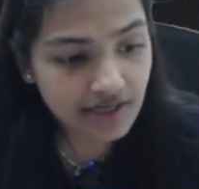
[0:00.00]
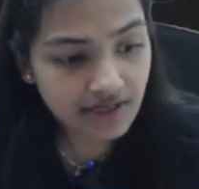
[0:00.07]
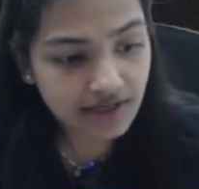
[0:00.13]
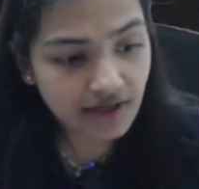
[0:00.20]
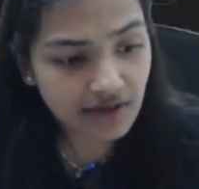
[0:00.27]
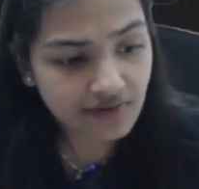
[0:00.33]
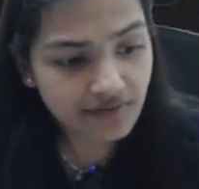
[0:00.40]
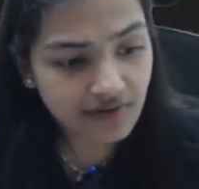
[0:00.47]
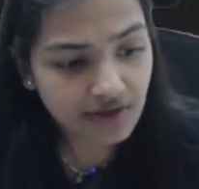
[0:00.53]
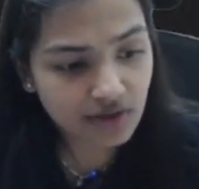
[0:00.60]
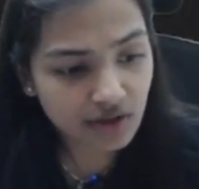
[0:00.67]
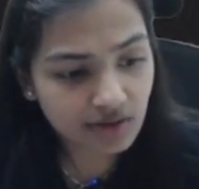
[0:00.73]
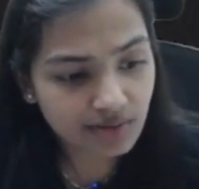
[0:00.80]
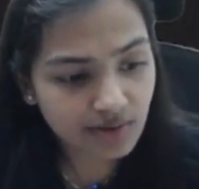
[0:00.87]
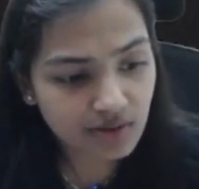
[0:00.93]
Now if I
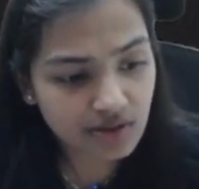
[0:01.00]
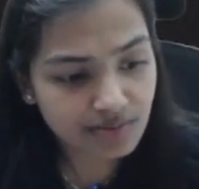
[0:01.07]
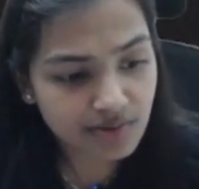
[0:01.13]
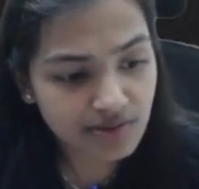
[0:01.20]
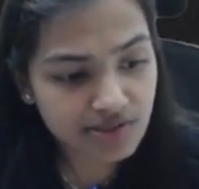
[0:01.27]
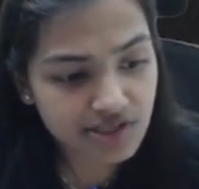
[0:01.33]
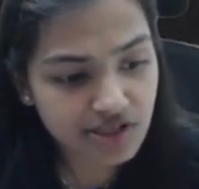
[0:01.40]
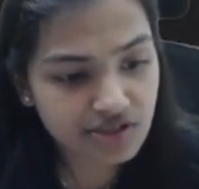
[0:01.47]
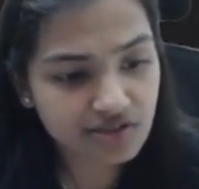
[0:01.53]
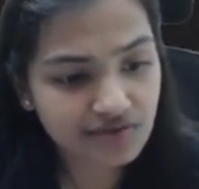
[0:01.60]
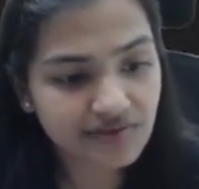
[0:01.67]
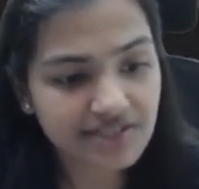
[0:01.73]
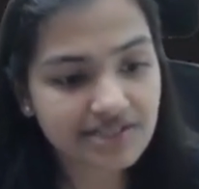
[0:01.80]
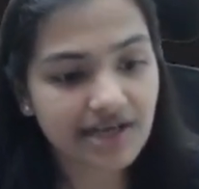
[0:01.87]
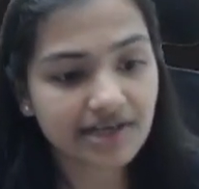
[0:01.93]
talk about the percentage of
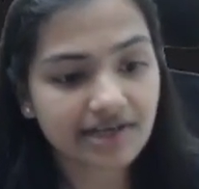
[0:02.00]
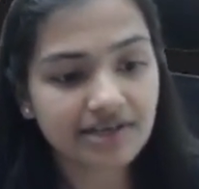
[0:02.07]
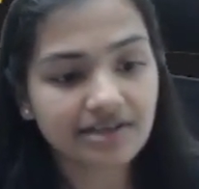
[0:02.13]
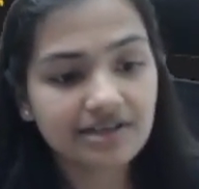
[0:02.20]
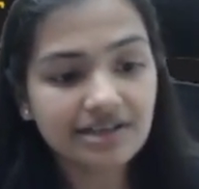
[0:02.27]
s character